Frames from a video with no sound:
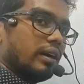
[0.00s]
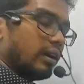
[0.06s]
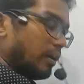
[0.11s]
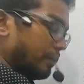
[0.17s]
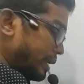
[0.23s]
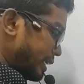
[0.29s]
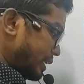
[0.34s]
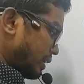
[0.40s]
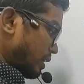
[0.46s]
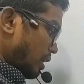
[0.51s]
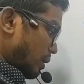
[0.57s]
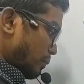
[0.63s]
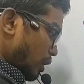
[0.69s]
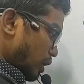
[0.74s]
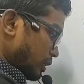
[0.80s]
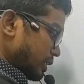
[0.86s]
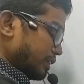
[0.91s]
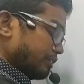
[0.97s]

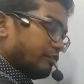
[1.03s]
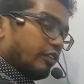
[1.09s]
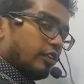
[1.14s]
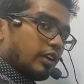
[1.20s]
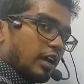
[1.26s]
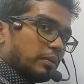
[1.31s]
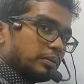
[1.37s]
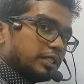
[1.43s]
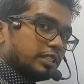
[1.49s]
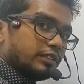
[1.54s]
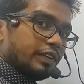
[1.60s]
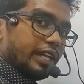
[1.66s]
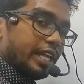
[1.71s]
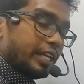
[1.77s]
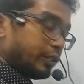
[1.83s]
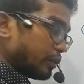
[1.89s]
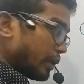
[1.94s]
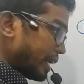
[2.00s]
among these four options, we
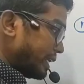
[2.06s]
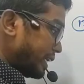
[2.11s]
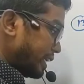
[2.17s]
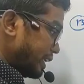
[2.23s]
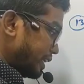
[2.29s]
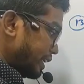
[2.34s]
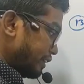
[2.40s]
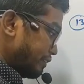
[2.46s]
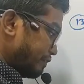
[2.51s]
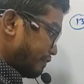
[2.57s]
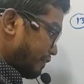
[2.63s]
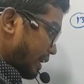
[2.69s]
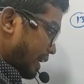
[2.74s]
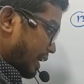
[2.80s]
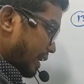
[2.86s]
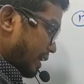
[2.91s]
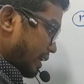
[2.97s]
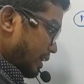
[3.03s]
need to
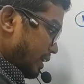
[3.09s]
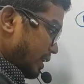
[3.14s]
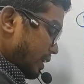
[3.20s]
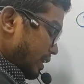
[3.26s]
identify